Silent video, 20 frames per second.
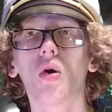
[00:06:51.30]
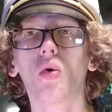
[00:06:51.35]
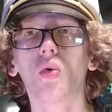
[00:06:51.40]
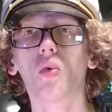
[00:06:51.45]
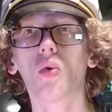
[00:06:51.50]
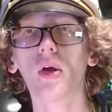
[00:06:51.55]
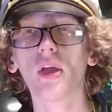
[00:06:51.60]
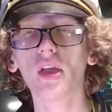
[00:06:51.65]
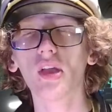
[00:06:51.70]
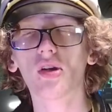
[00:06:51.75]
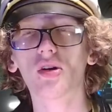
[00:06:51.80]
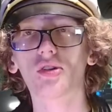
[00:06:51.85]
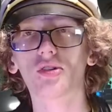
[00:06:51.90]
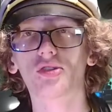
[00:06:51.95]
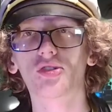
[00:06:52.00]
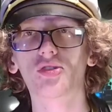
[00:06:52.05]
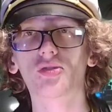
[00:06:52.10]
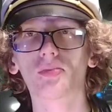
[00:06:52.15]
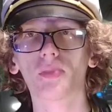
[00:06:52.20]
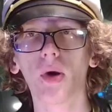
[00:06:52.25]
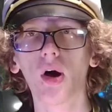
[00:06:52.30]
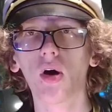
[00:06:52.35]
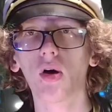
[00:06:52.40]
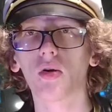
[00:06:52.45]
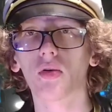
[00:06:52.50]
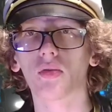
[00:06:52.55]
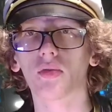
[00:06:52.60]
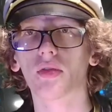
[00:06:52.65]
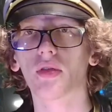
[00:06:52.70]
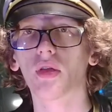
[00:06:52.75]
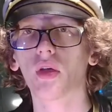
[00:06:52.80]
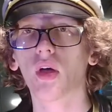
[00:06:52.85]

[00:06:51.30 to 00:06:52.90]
We could do both.